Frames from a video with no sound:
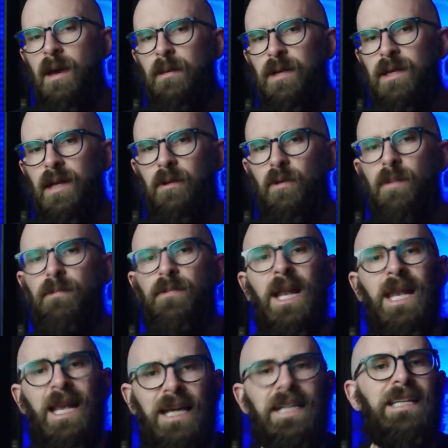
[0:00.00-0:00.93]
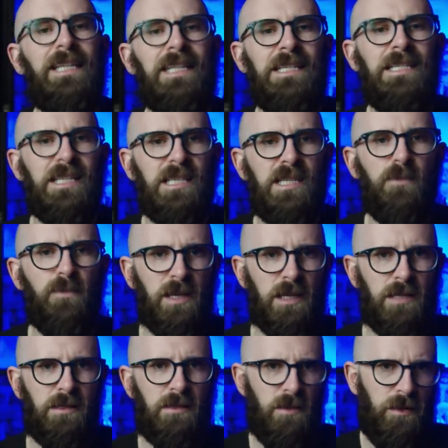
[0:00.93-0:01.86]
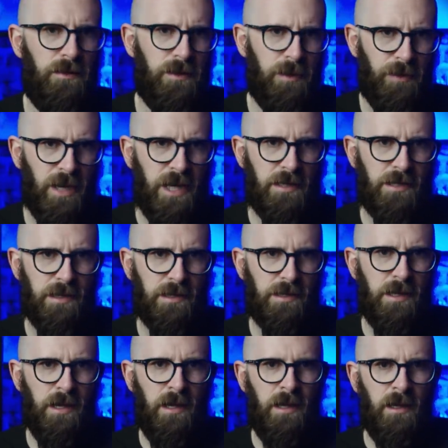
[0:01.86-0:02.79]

but they were politely dismissed on the basis